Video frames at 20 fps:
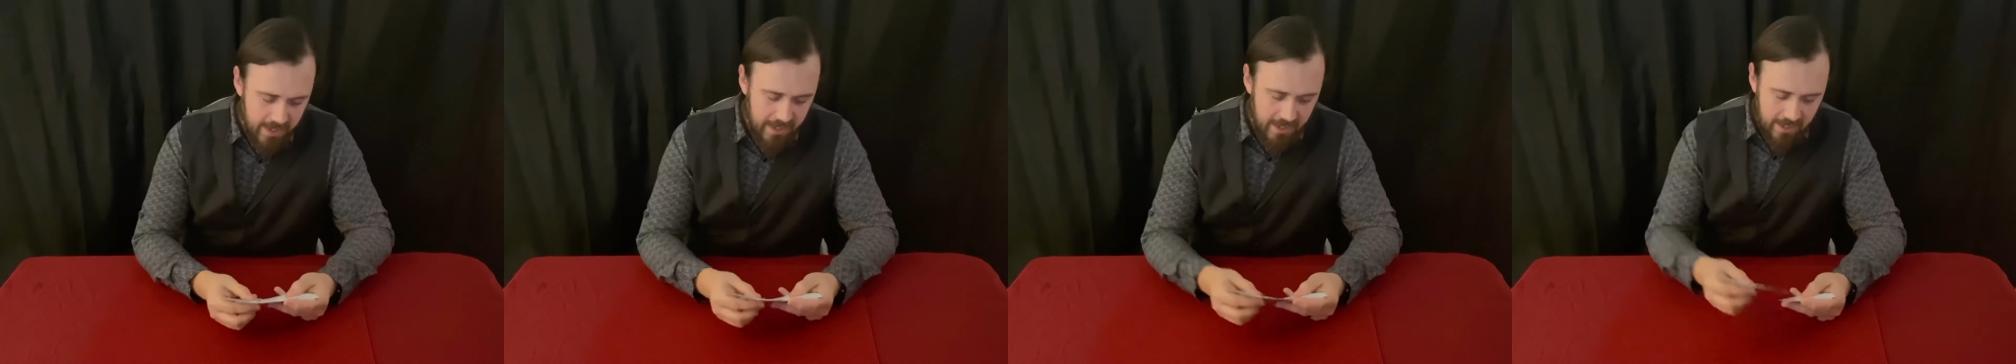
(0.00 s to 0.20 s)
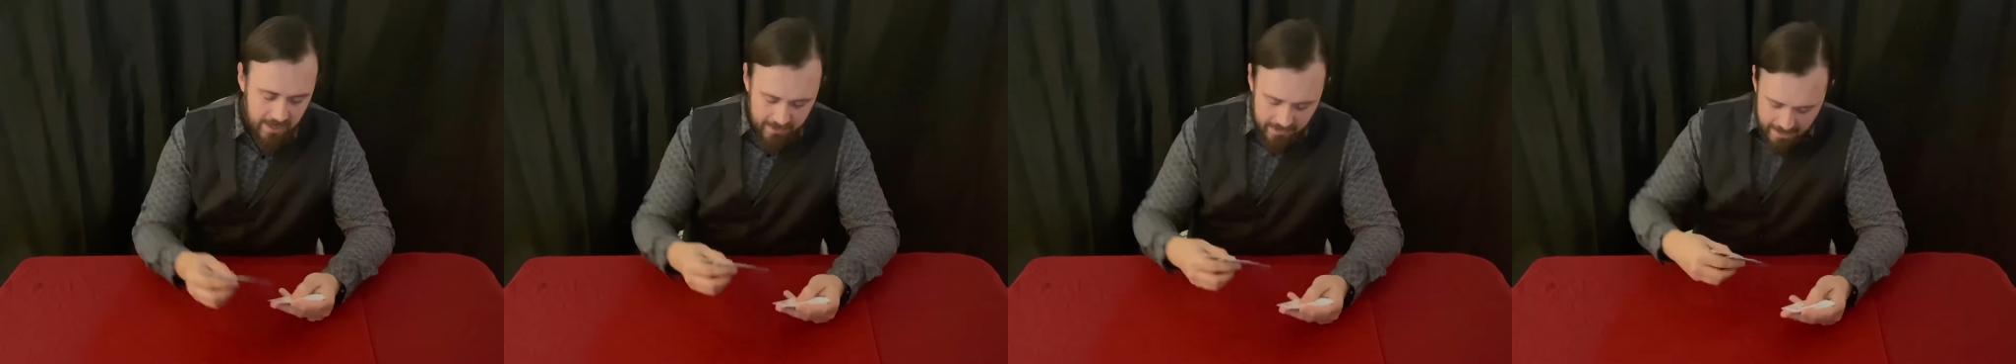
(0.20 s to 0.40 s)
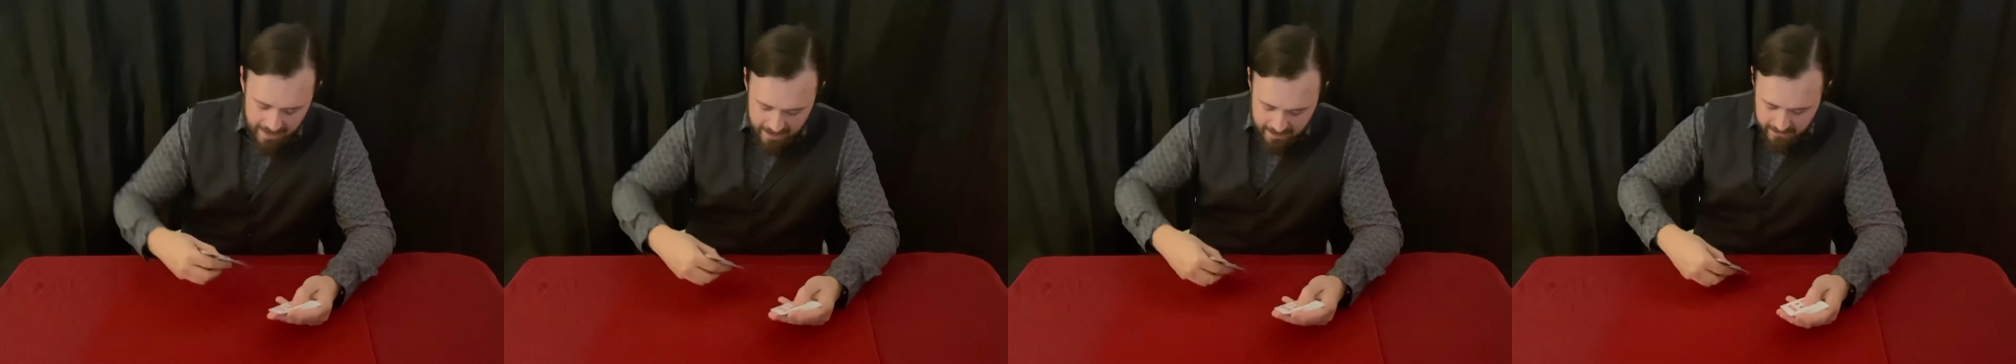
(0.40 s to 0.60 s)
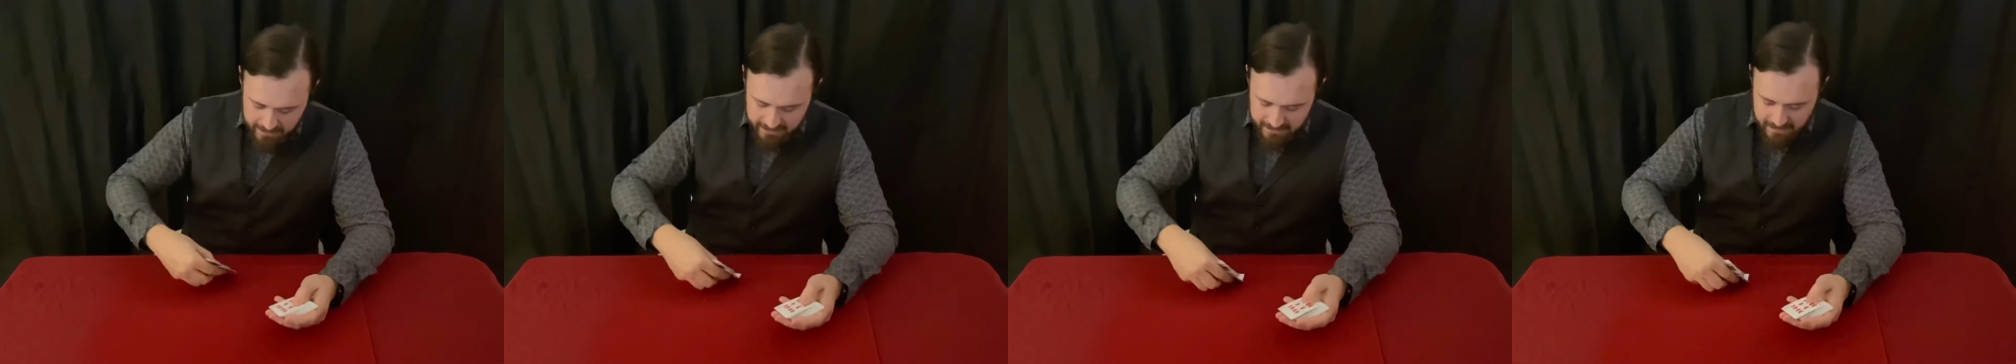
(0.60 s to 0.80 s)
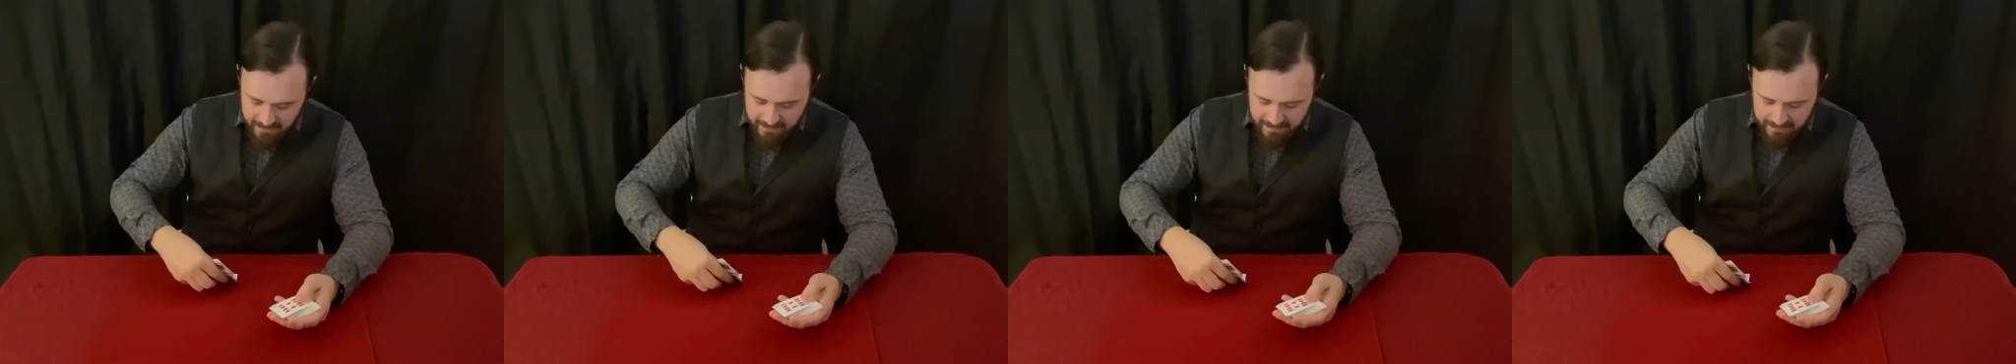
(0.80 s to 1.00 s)
and that is
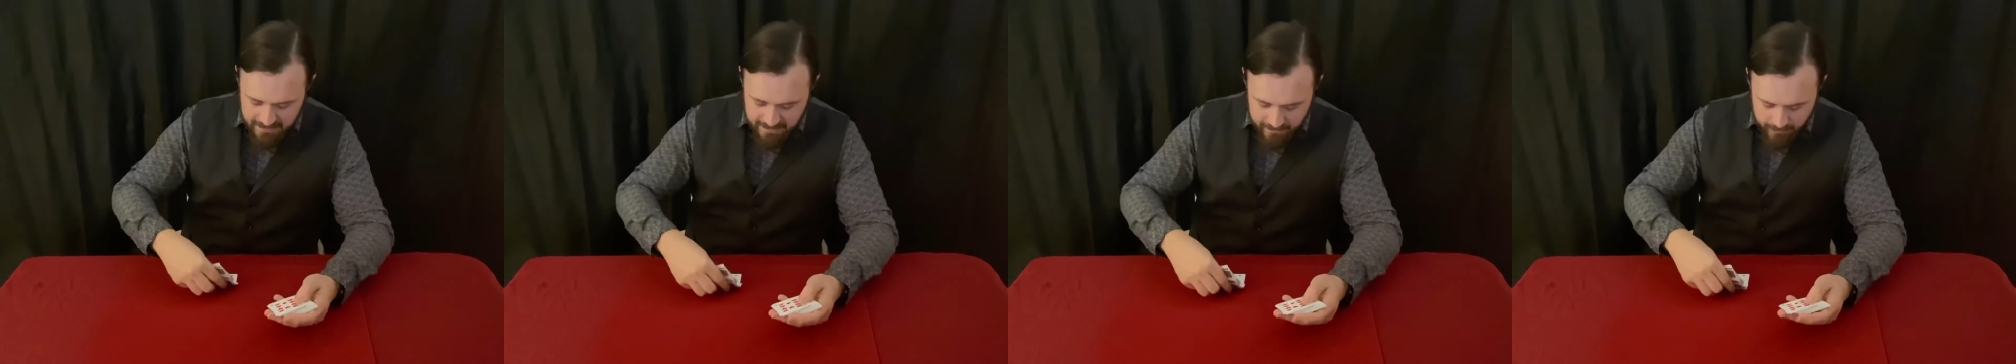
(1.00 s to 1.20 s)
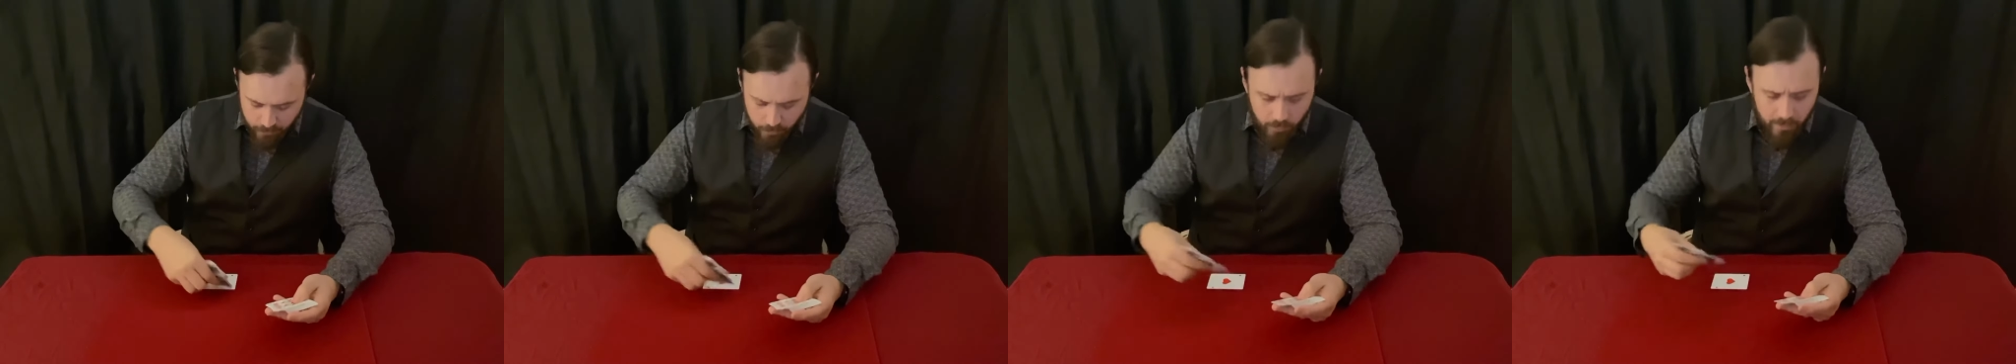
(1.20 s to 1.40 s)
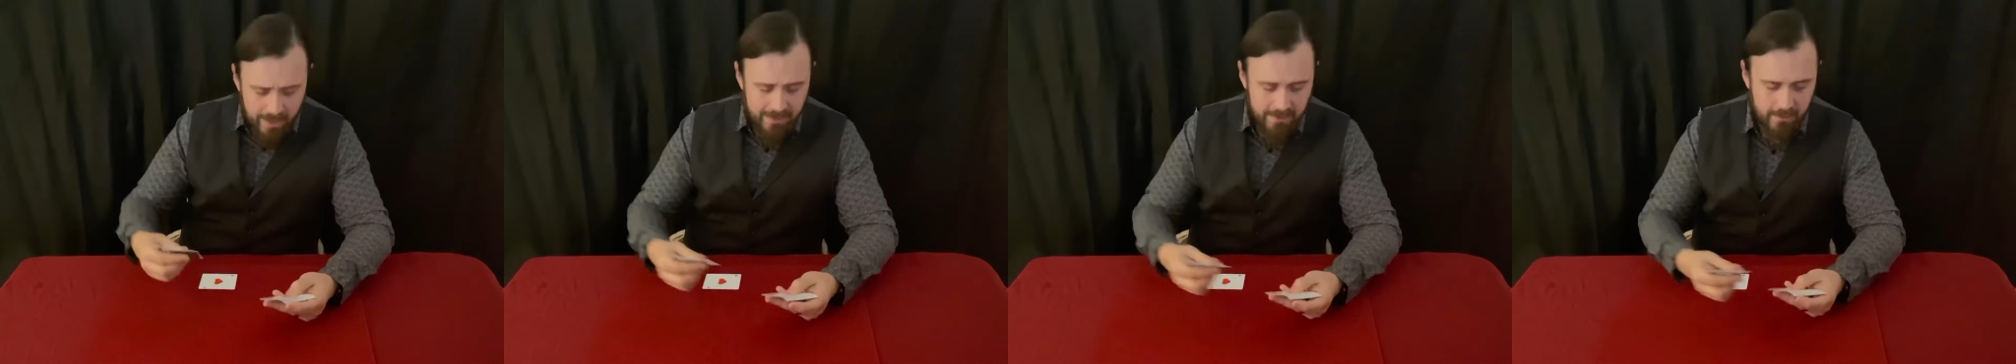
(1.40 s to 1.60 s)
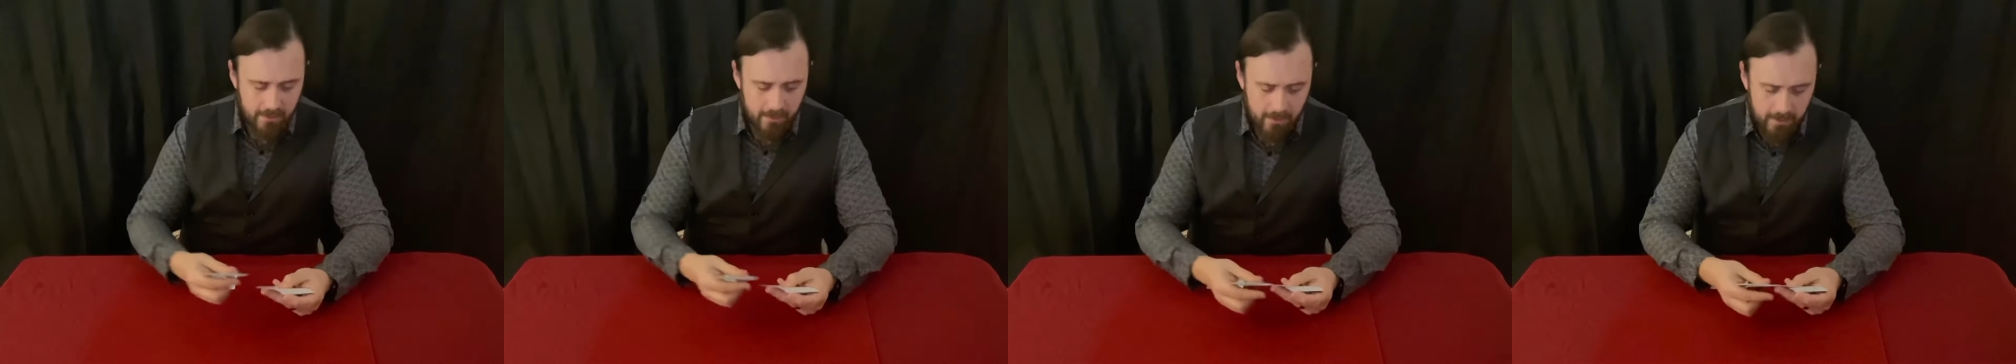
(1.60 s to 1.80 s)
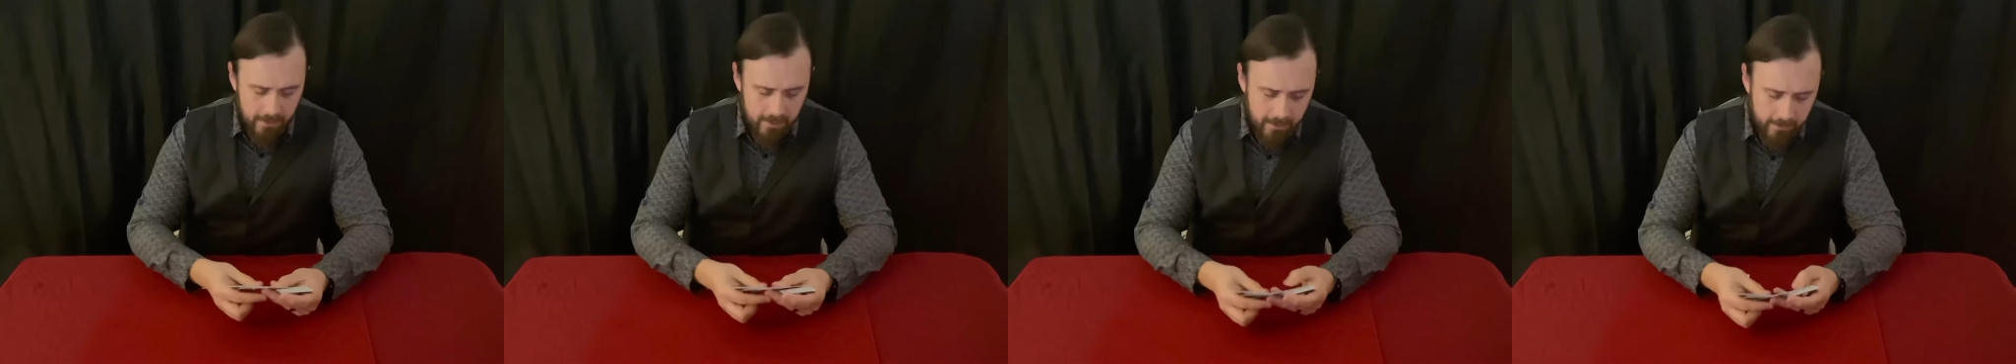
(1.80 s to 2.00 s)
a simple red
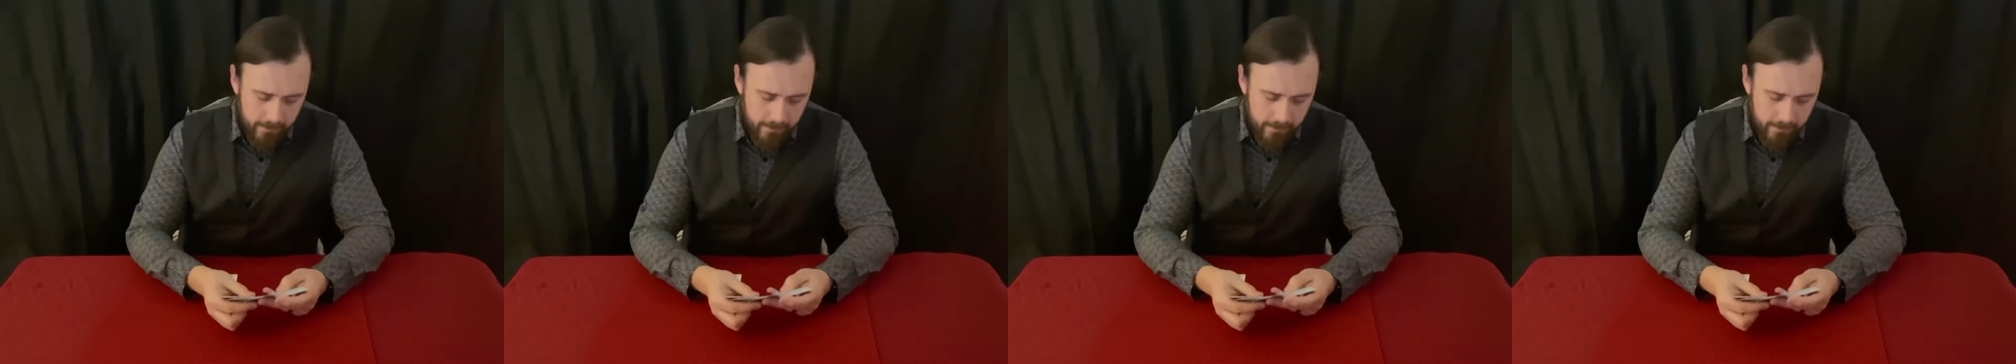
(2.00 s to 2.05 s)
card